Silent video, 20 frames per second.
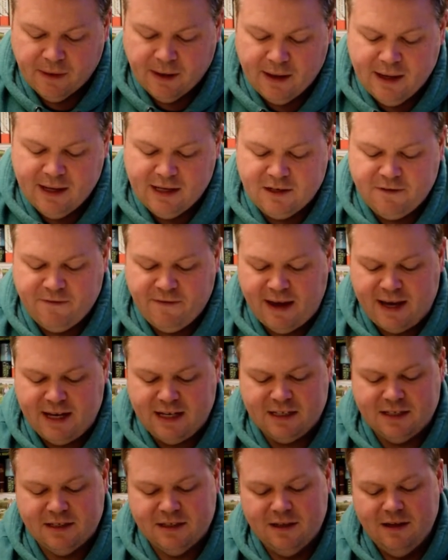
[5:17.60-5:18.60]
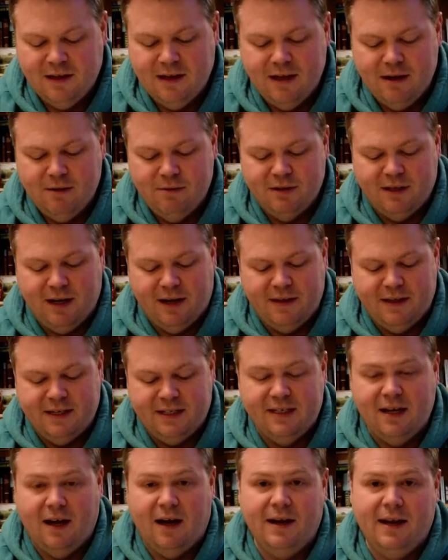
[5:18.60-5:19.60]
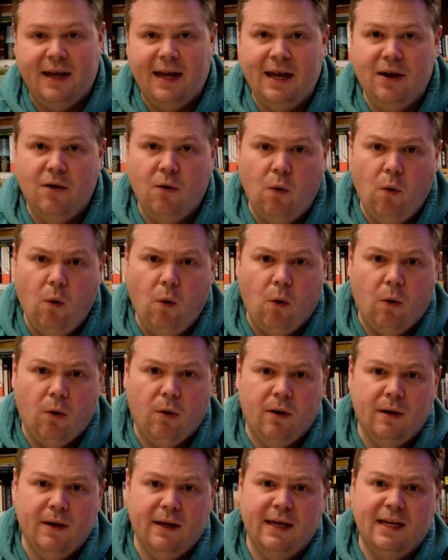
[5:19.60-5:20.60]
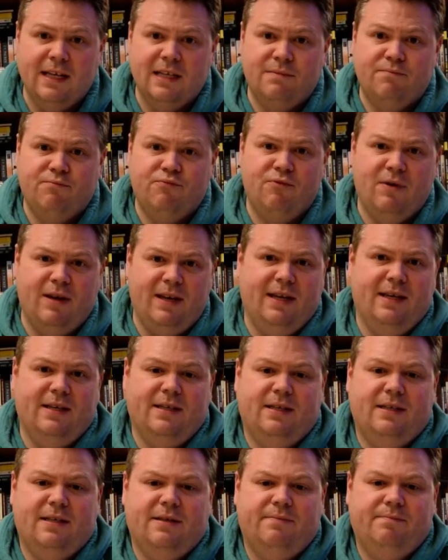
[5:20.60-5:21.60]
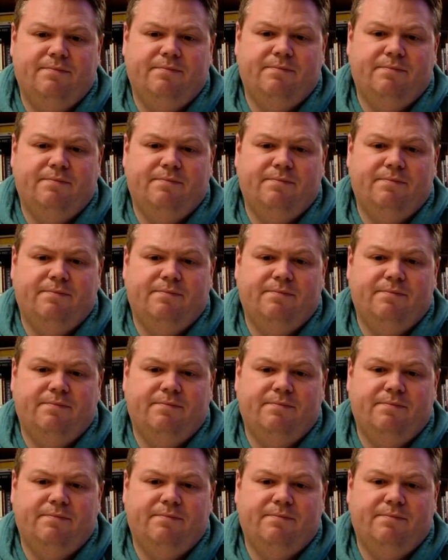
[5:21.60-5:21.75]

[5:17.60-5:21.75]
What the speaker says: His face was like the sun in all its brilliance.